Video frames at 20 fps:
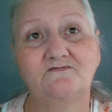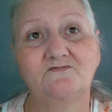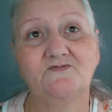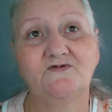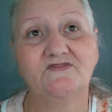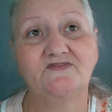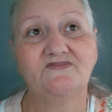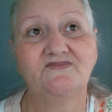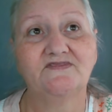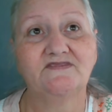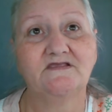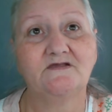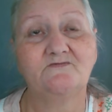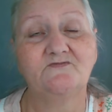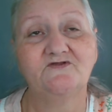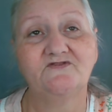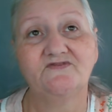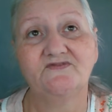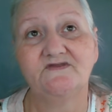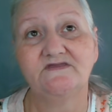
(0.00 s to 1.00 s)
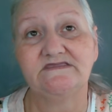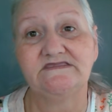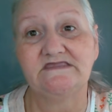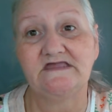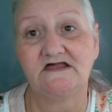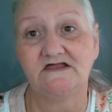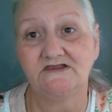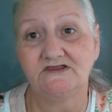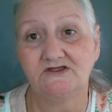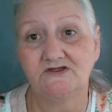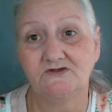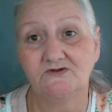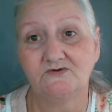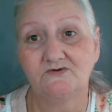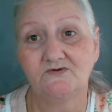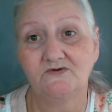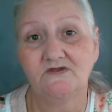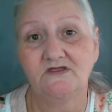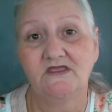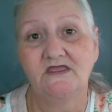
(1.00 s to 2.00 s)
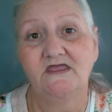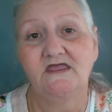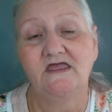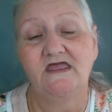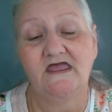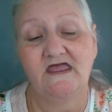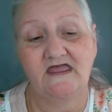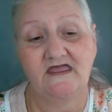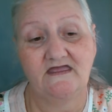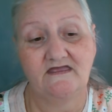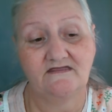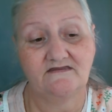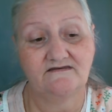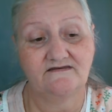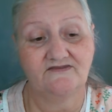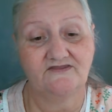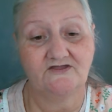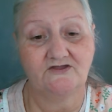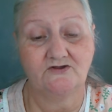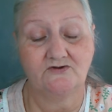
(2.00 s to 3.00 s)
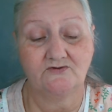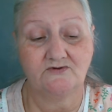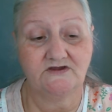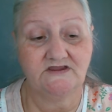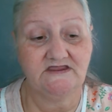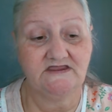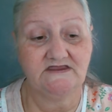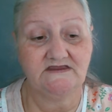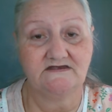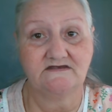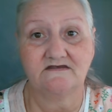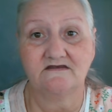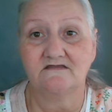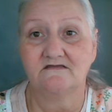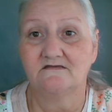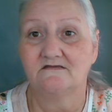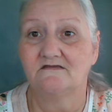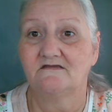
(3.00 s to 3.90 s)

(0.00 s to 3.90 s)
with some of the yellow and the green